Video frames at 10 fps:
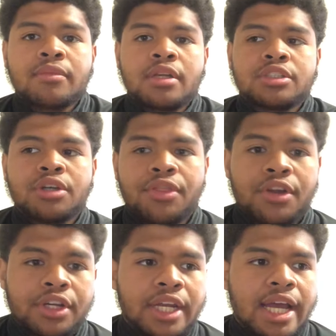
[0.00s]
So
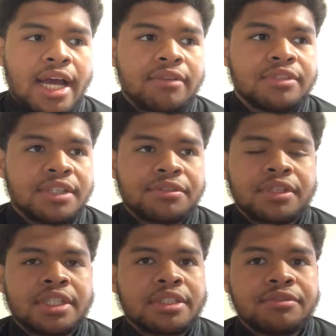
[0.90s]
they're going to have
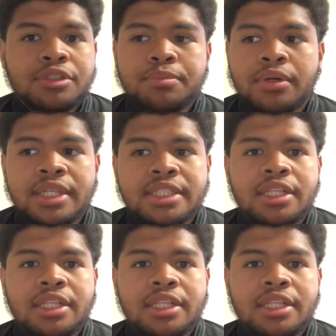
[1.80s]
different viewpoints.